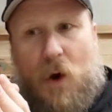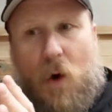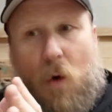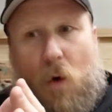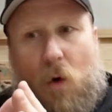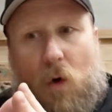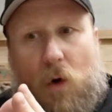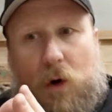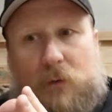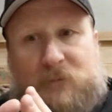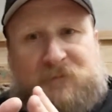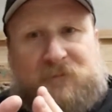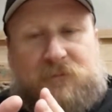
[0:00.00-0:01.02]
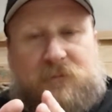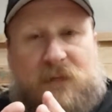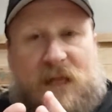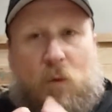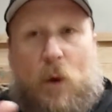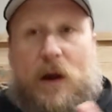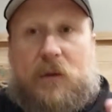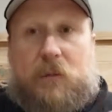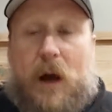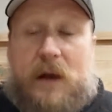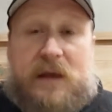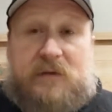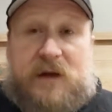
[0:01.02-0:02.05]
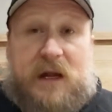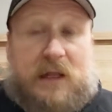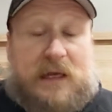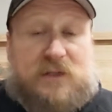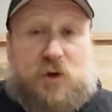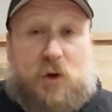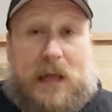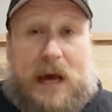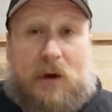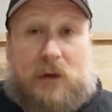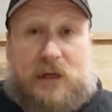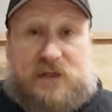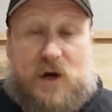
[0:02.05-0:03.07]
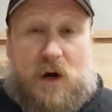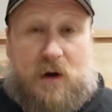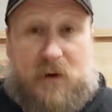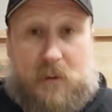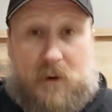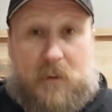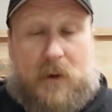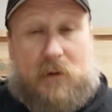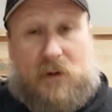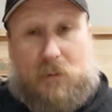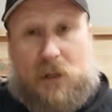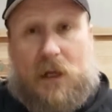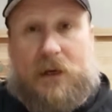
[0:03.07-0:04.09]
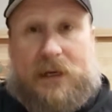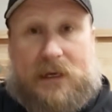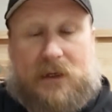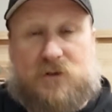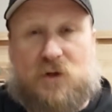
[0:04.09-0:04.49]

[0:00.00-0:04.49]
or where even electrical outlets are if I'm going to be able to plug in.